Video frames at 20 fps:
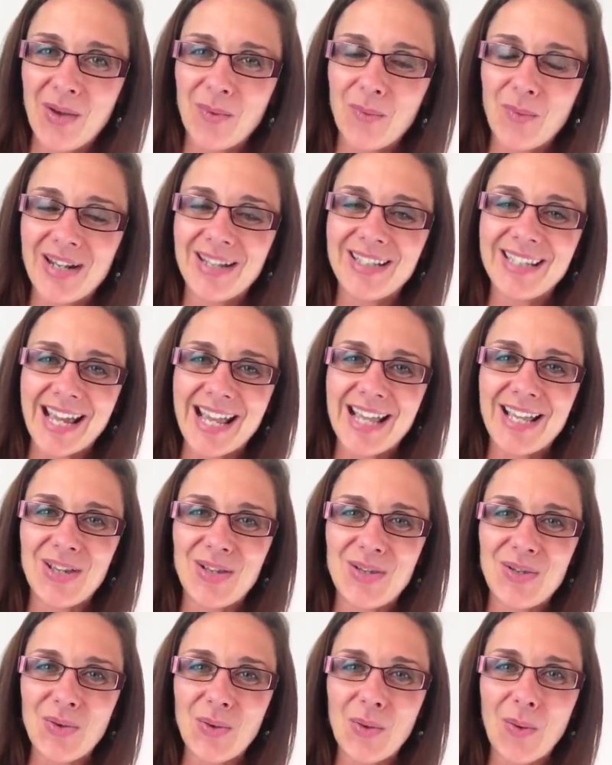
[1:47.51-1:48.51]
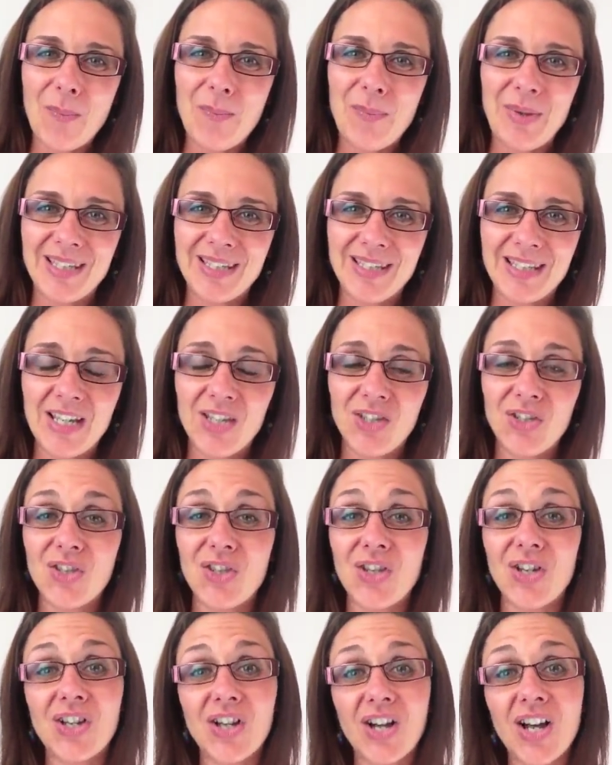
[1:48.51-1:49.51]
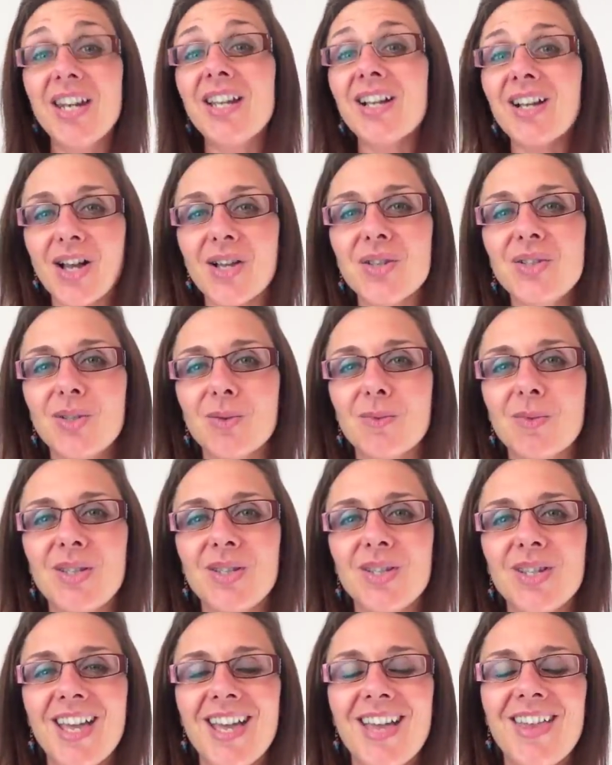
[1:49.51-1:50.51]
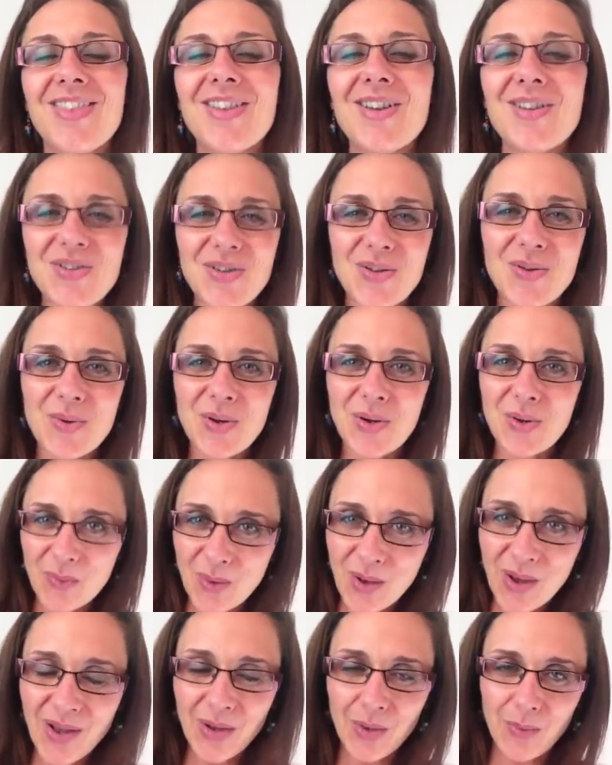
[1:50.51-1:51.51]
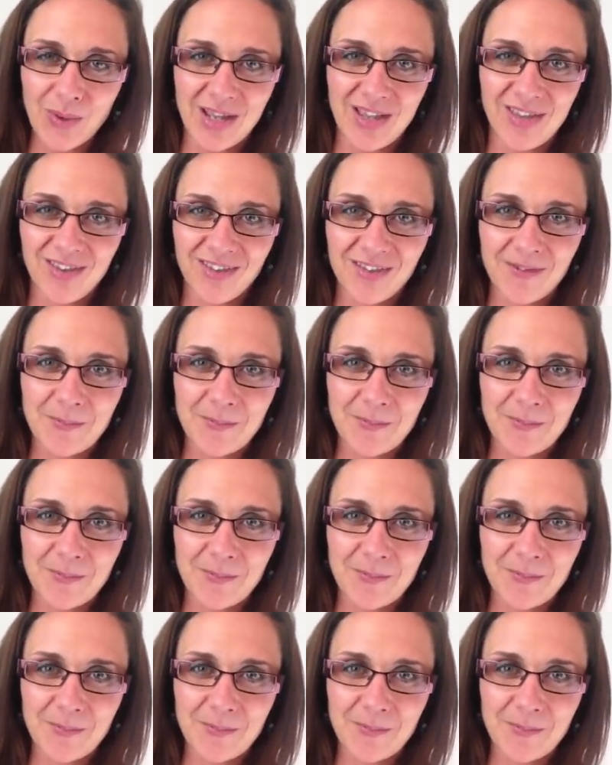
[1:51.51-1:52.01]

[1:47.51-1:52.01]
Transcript: when taking your business to the kind of customers that you want to work with.